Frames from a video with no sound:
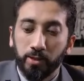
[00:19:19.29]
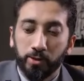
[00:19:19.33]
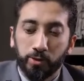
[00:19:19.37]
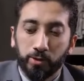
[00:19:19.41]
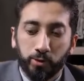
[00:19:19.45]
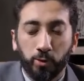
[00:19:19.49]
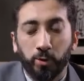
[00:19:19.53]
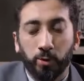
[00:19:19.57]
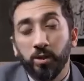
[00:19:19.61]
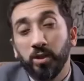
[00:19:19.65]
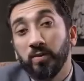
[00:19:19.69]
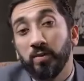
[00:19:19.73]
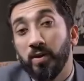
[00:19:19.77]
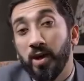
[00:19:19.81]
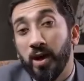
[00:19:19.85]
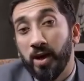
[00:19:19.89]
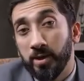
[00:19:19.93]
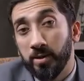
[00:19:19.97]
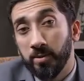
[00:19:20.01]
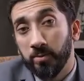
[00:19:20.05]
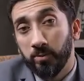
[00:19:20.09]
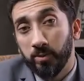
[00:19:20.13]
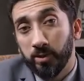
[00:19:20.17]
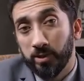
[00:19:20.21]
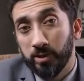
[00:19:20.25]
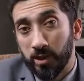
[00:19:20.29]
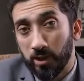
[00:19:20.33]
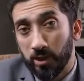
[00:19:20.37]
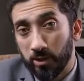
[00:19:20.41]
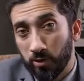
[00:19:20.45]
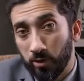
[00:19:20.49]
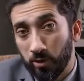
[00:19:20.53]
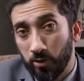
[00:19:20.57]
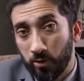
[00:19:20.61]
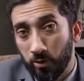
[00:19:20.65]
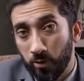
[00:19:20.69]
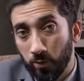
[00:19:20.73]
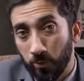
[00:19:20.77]
Story of Adam was
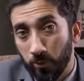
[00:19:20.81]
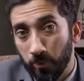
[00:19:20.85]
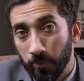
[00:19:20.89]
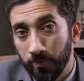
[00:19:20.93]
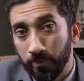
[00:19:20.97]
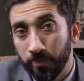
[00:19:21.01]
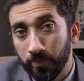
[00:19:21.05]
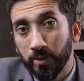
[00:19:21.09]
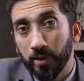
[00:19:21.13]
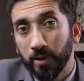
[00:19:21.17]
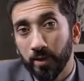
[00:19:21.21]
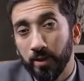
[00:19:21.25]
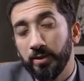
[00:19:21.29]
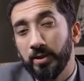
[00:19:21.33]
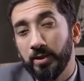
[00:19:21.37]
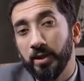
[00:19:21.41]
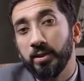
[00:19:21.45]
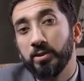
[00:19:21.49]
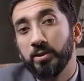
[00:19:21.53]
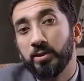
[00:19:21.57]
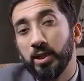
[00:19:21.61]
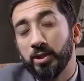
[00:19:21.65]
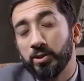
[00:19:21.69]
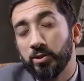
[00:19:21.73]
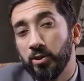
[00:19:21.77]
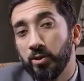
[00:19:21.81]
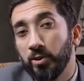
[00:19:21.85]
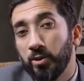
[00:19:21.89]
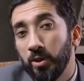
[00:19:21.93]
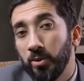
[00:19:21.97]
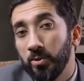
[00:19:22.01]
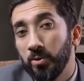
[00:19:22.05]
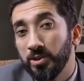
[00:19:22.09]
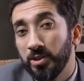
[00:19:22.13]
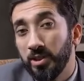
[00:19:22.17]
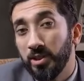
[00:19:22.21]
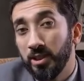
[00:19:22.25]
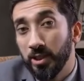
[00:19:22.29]
section 2. Then section
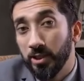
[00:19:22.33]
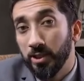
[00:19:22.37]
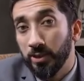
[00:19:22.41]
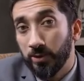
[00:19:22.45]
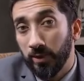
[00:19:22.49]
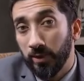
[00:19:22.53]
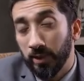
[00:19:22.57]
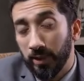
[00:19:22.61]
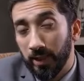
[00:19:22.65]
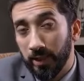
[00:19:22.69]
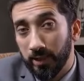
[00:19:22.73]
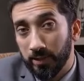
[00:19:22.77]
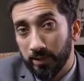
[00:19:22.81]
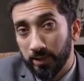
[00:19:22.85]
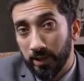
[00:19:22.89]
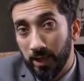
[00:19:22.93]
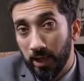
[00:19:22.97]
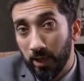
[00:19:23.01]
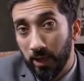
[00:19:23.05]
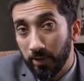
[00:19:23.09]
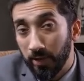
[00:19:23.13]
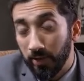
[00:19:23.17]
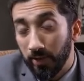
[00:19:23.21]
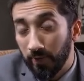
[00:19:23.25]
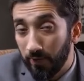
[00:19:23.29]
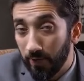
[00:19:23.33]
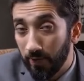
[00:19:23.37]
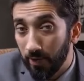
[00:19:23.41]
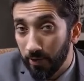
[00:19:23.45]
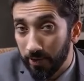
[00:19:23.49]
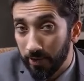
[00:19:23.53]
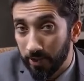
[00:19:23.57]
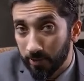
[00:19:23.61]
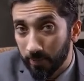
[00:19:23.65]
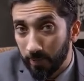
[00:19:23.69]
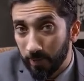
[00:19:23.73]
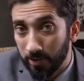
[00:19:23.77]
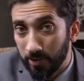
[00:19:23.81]
3 was the Israelites and how they
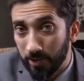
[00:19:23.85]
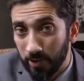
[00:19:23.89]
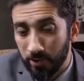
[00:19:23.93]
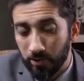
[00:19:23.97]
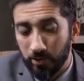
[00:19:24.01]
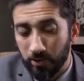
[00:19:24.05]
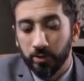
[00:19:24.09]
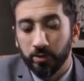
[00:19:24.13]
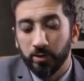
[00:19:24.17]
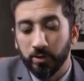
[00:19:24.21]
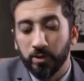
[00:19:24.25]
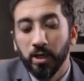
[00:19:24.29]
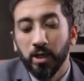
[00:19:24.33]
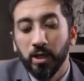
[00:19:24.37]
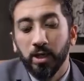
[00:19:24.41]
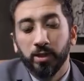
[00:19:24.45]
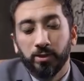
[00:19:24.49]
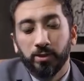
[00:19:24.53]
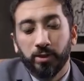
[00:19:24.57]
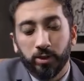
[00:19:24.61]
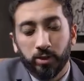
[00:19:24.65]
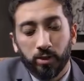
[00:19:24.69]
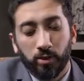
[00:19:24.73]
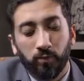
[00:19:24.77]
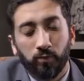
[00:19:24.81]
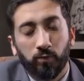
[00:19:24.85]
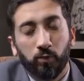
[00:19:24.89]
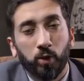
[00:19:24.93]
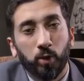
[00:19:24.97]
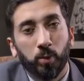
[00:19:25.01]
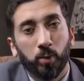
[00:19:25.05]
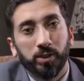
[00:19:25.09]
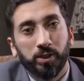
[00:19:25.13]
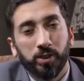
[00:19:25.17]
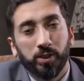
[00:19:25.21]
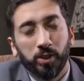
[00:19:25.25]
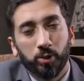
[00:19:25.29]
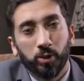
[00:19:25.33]
failed expectations. Section
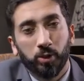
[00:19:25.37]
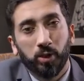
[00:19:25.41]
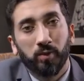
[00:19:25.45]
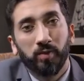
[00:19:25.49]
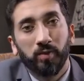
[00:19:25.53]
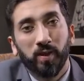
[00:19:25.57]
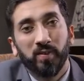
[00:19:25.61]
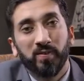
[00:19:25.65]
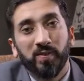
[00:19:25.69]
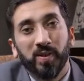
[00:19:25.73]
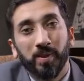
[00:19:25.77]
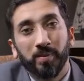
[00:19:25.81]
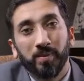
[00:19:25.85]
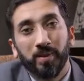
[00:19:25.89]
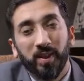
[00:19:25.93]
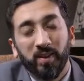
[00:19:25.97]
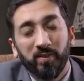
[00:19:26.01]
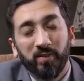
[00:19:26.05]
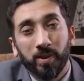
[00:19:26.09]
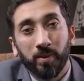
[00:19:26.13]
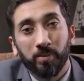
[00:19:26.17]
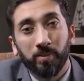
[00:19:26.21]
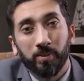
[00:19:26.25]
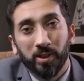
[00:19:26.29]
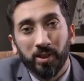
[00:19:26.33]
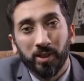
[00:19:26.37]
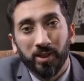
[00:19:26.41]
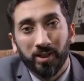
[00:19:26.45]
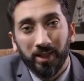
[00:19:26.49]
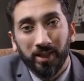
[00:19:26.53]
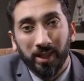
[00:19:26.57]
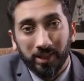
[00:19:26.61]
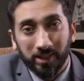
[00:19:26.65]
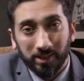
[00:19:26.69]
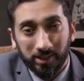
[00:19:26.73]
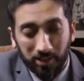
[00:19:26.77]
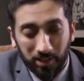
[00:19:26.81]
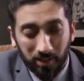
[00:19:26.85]
4 was they should have lived up to their
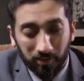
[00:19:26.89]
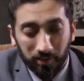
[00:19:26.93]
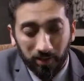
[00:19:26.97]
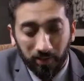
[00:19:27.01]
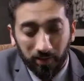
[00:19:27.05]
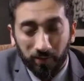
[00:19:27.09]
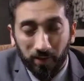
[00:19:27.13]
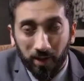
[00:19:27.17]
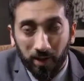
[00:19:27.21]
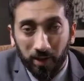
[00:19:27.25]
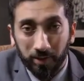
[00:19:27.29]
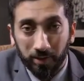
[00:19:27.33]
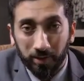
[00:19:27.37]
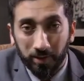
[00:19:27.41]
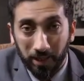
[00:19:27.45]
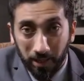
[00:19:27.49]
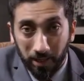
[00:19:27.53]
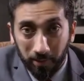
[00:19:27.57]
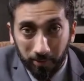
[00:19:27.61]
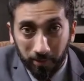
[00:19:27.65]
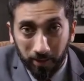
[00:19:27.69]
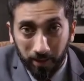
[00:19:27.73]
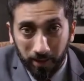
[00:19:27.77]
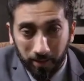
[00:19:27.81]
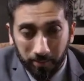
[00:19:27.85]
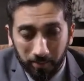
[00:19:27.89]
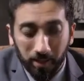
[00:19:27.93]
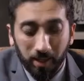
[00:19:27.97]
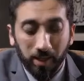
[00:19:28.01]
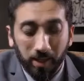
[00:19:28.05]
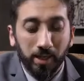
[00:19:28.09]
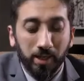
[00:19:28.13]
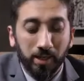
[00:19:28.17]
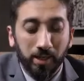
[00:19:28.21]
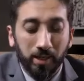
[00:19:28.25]
legacy of their father Abraham.